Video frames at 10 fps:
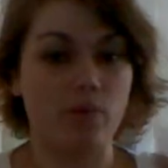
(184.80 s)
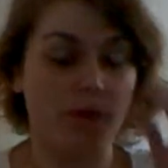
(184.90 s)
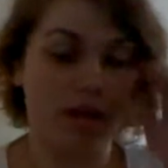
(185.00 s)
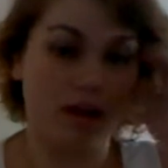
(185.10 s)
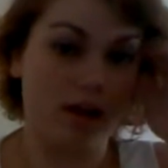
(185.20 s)

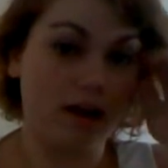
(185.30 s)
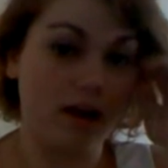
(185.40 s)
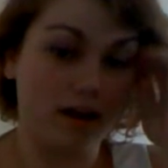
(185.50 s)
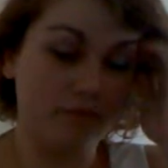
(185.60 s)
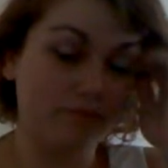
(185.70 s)
we
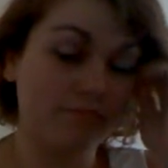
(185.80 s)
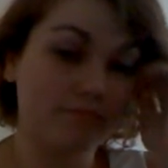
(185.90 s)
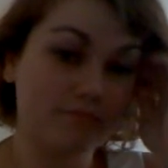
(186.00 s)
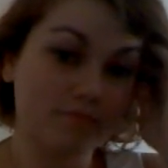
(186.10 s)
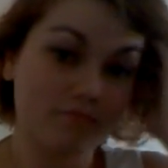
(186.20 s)

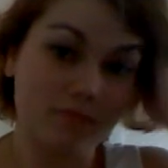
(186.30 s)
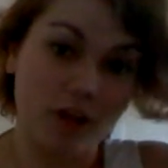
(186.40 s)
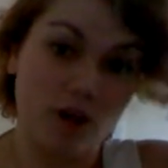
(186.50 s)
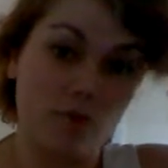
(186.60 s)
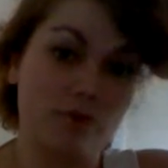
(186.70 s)

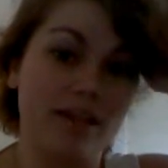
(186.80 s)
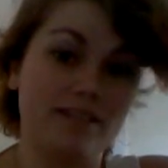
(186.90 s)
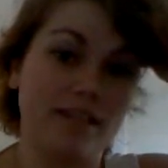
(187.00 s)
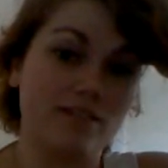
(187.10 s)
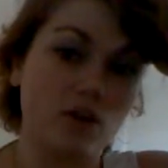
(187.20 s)

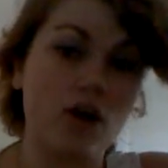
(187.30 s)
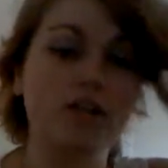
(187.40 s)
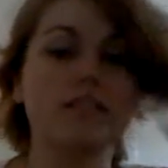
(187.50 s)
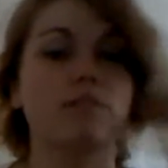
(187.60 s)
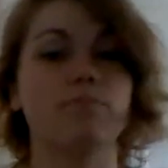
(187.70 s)
it's the
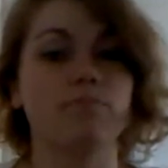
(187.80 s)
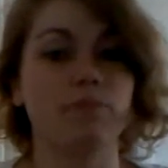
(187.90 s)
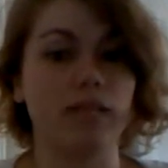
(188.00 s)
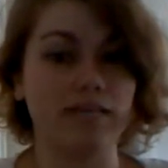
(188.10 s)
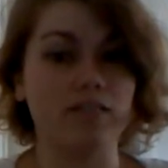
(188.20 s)
hardest
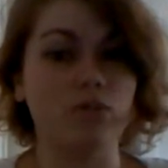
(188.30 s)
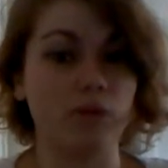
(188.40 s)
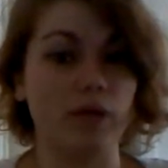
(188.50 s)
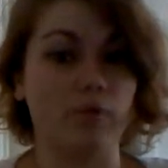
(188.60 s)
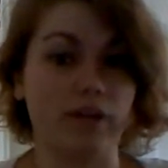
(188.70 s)
place to
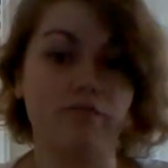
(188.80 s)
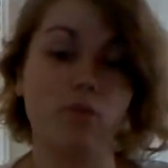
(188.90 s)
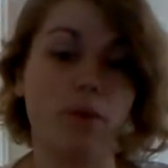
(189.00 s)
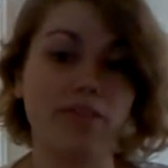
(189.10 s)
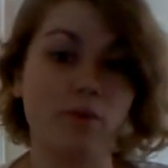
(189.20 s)
get rid of the
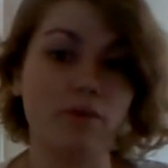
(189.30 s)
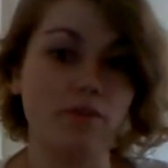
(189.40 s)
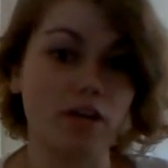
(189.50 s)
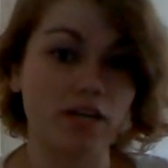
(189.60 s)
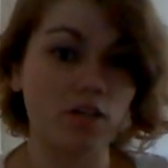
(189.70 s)
weight that we've
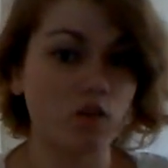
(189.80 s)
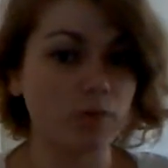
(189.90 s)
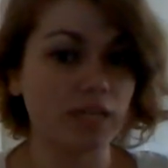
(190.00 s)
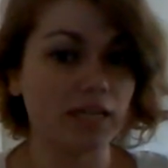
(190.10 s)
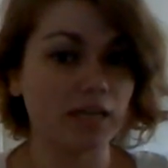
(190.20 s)
already
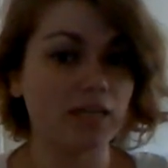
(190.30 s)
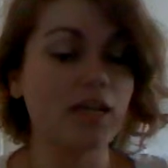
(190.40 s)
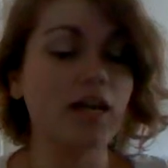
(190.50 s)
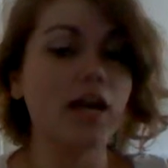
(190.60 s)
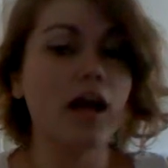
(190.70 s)
accumulated,
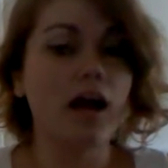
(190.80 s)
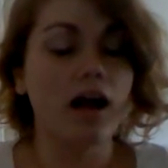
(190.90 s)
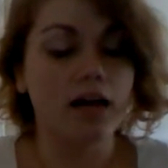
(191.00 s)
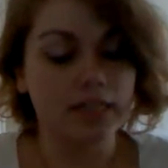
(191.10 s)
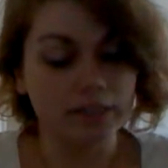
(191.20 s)

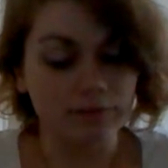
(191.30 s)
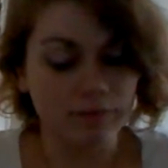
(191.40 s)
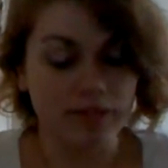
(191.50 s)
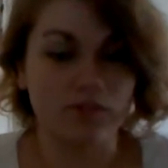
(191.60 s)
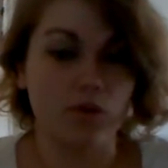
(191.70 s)

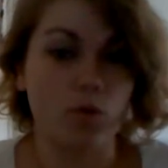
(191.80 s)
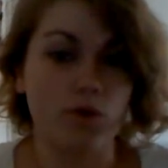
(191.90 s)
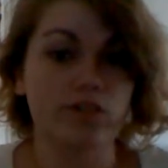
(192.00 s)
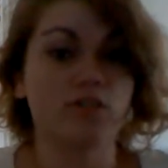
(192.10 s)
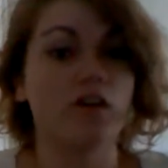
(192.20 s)
because of the
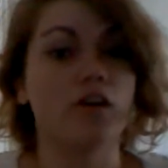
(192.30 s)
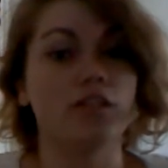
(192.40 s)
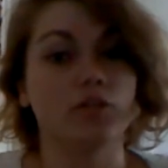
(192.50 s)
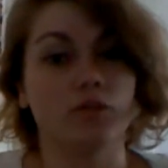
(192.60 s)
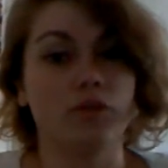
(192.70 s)
cortisol
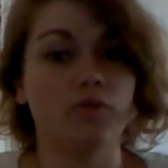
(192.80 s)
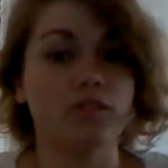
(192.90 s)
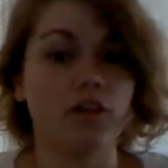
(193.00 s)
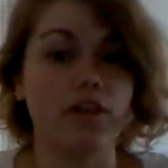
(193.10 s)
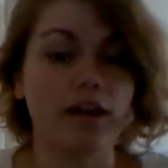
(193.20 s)
and glucose
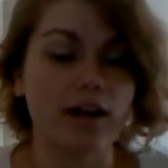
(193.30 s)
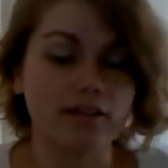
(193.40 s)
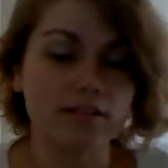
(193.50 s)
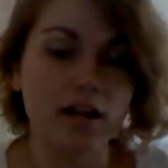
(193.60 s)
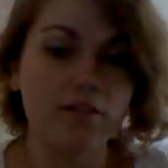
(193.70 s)
and all that kind
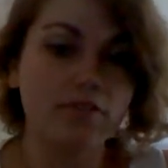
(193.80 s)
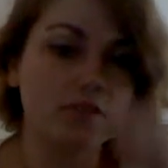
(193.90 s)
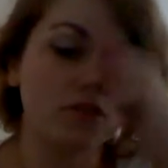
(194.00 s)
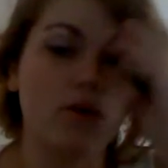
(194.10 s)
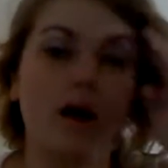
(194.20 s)
of stuff.
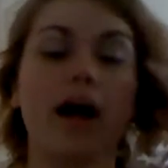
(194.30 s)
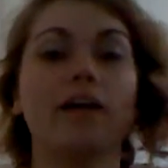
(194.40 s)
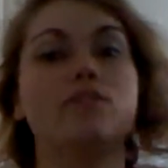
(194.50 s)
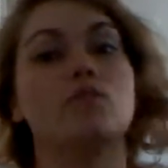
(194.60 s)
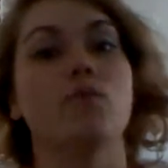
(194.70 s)
So
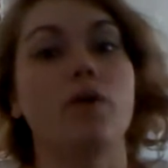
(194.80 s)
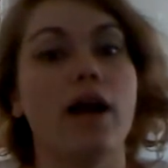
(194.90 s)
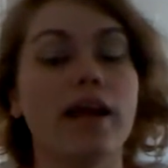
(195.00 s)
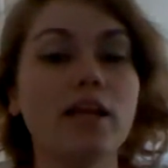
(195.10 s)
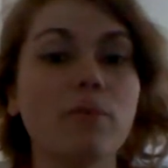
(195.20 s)
I do
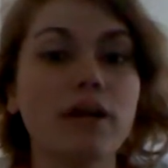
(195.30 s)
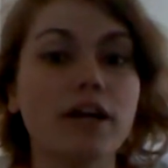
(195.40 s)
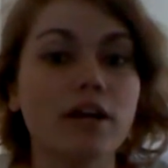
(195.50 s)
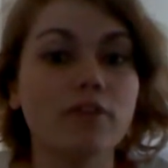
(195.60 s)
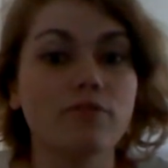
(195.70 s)

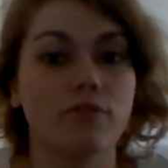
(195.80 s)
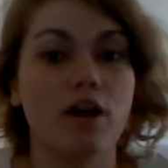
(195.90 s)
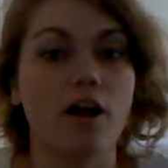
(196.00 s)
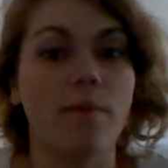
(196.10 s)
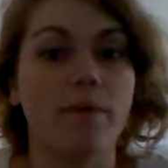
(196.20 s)
anywhere
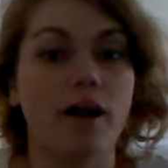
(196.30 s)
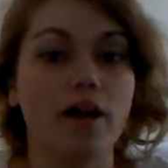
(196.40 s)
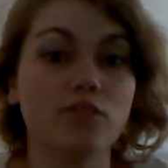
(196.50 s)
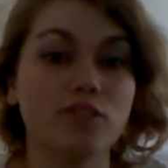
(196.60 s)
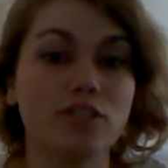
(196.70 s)
from
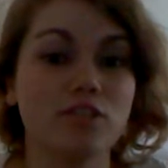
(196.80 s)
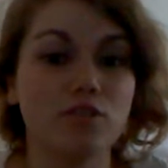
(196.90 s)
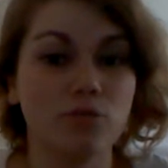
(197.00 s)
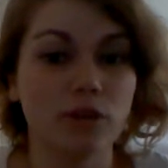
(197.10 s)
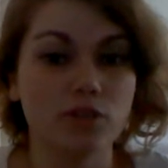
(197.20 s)
100 to
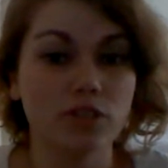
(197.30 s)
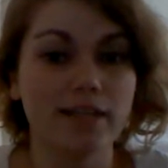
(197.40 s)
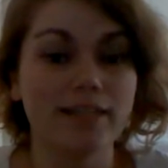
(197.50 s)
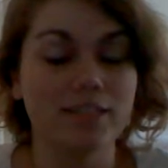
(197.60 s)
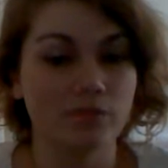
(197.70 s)

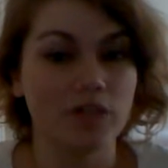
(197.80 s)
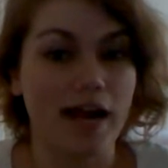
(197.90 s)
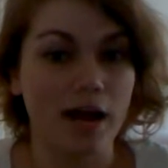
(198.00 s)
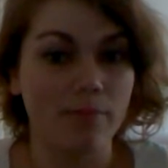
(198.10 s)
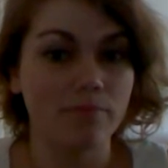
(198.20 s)
200 different
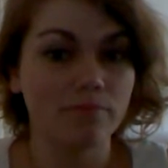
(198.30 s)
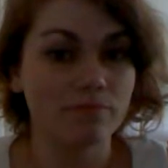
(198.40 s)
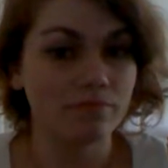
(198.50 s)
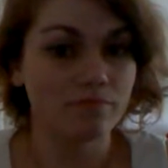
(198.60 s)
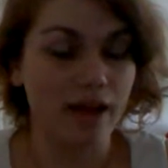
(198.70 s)
ab
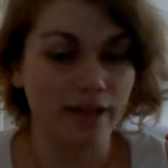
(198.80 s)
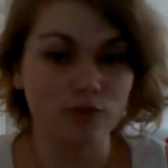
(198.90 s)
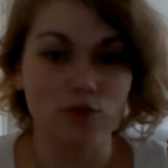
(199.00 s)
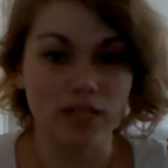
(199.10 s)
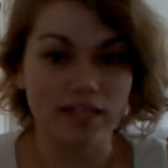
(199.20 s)

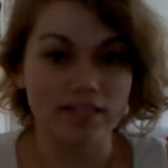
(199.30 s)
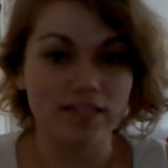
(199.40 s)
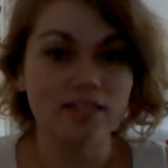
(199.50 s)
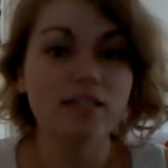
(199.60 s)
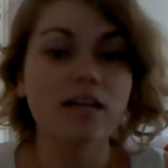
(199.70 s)

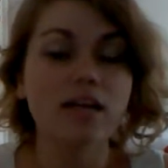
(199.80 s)
exercises